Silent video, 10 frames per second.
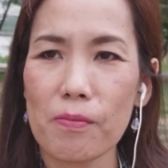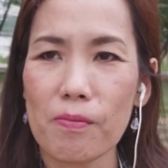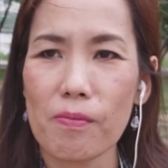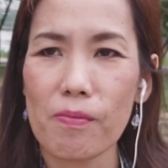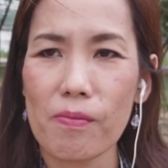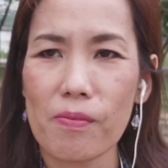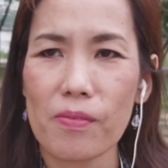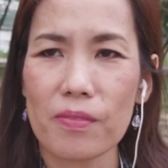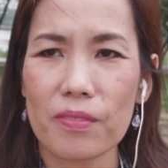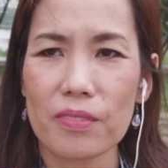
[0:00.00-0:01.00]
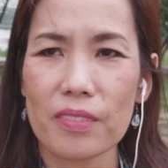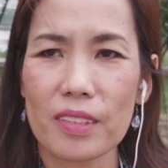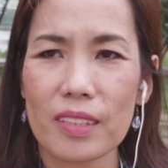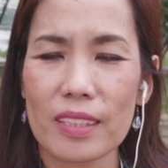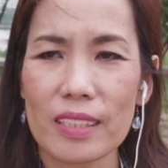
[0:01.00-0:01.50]

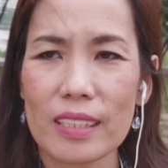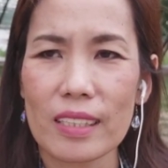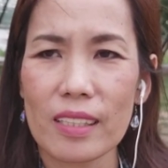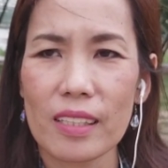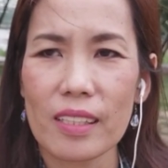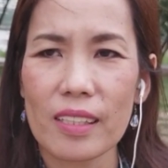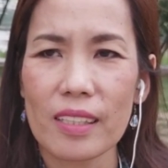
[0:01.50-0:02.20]
[no speech]